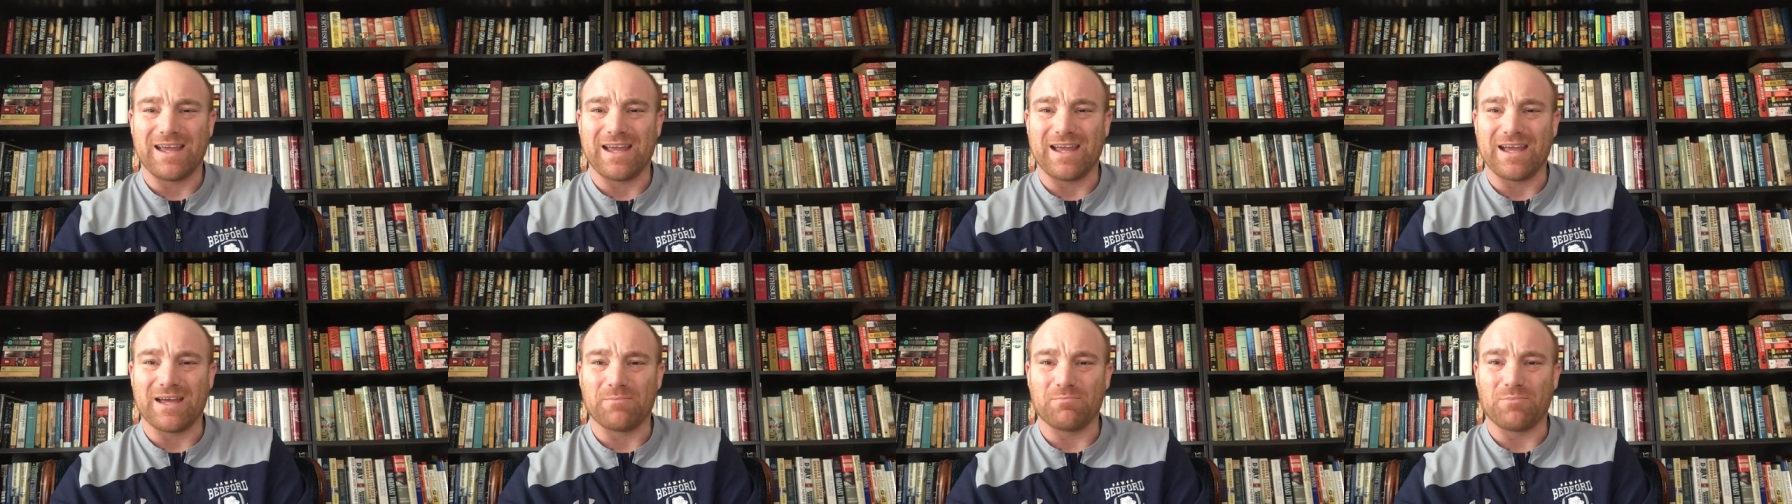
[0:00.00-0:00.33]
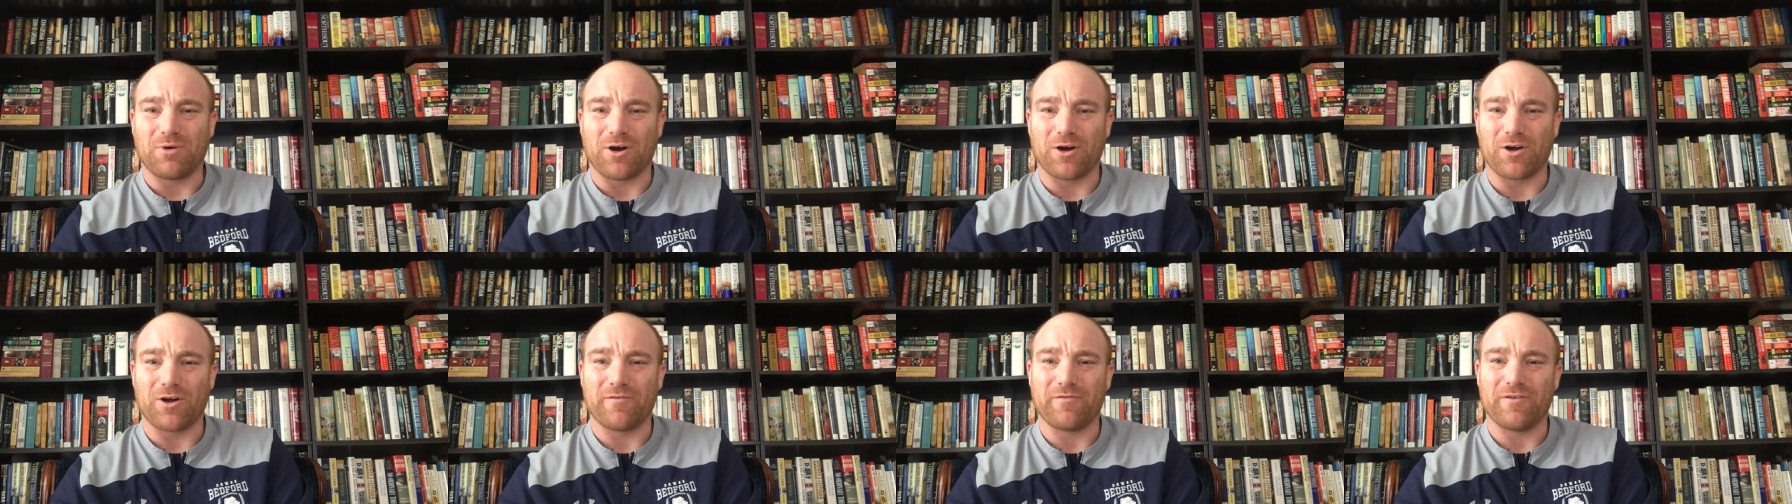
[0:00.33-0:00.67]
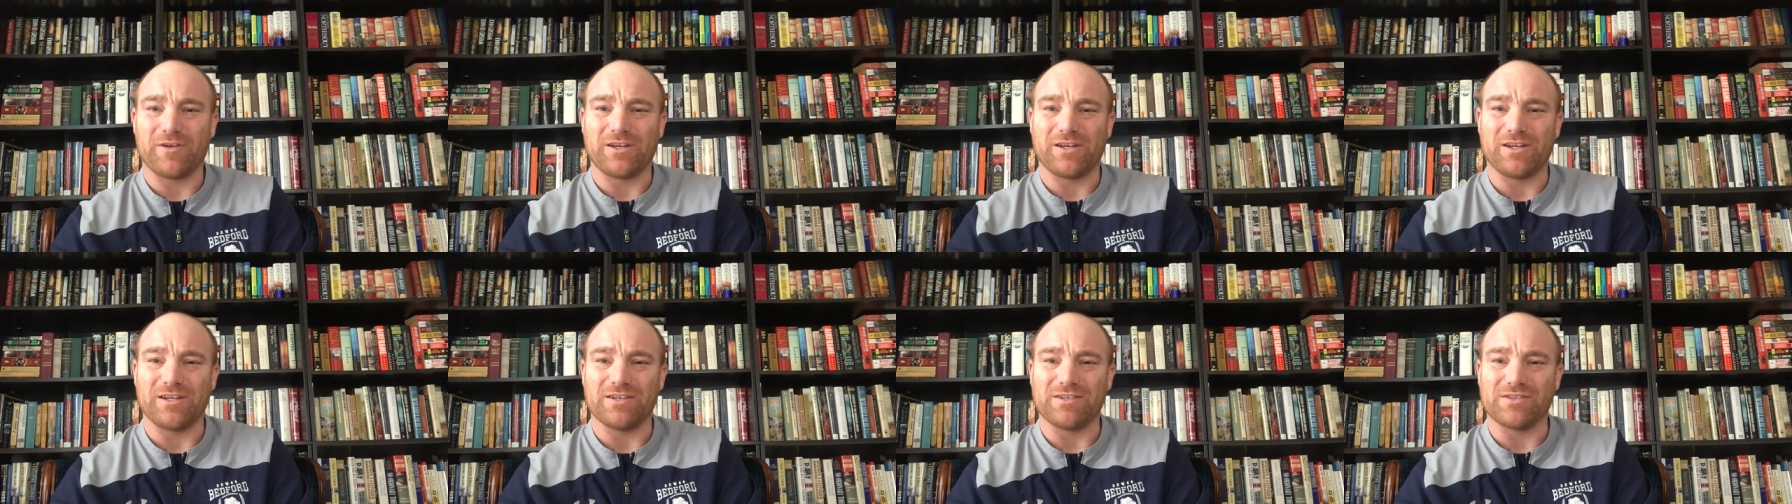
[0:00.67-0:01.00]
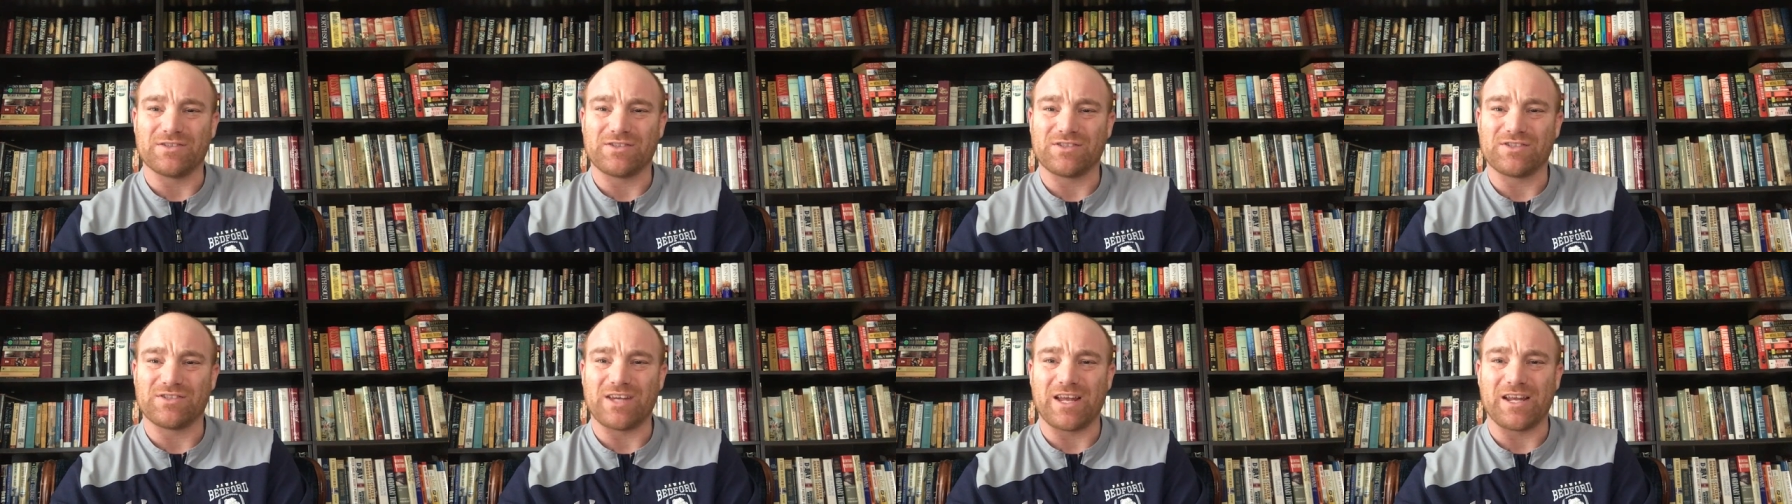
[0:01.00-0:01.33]
and part of it is
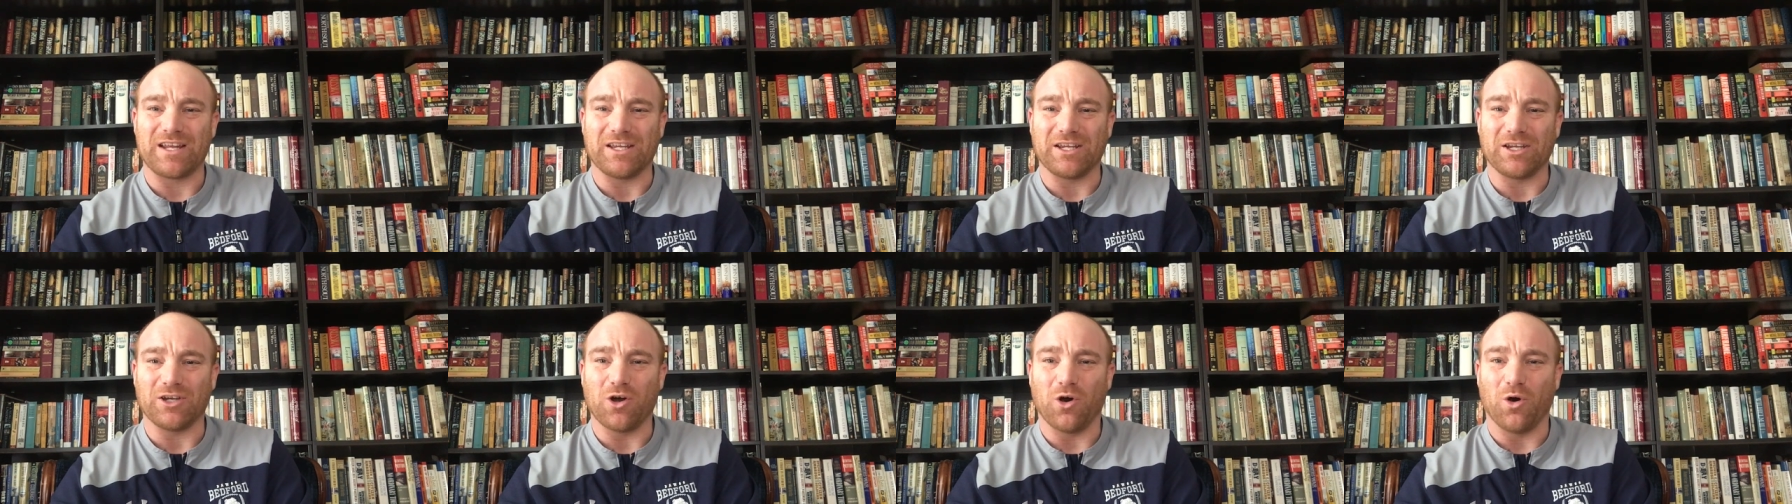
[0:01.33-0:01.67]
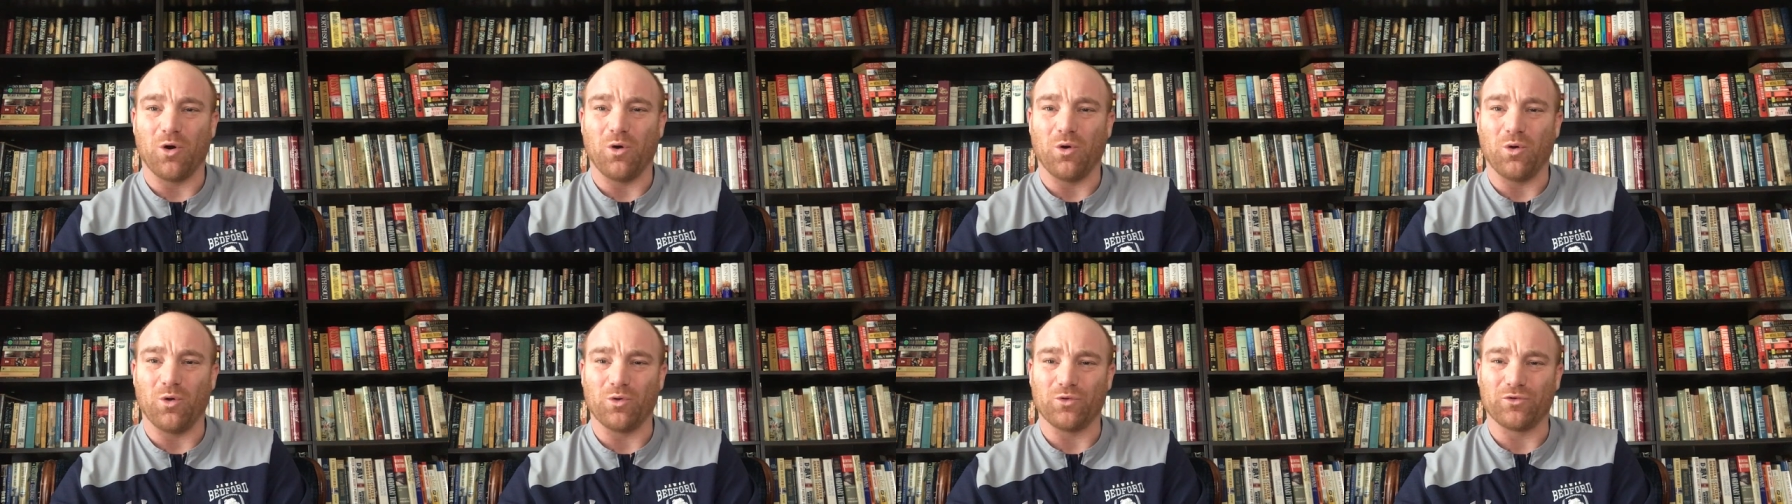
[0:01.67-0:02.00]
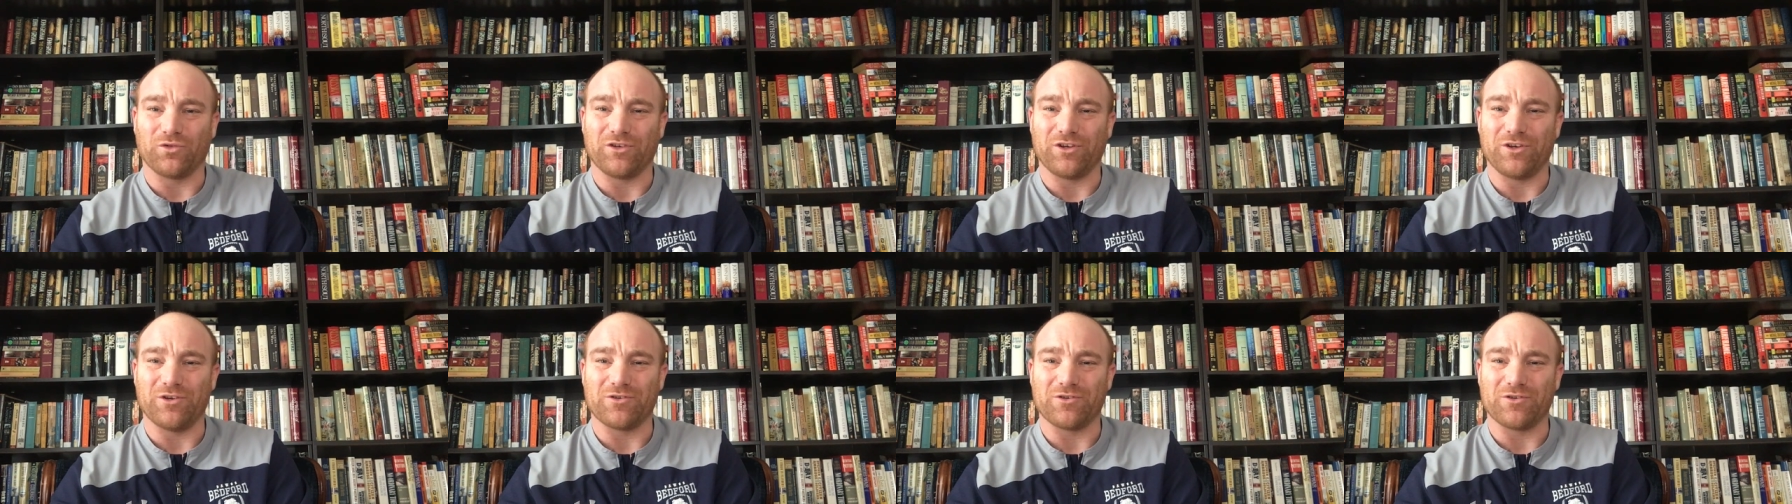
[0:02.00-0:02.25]
setting goals you